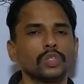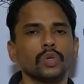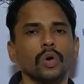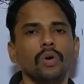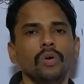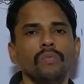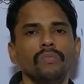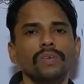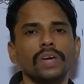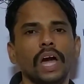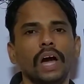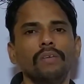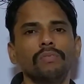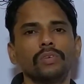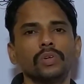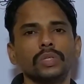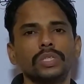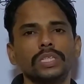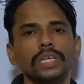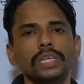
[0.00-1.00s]
so we
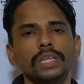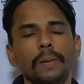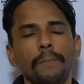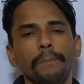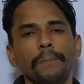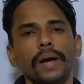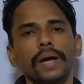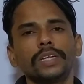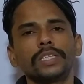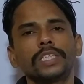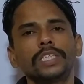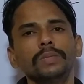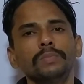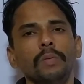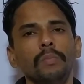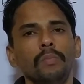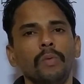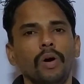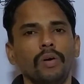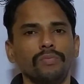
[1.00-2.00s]
have to see the
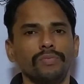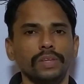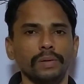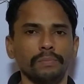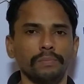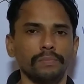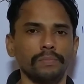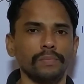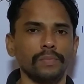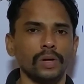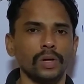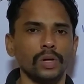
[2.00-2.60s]
maximum of them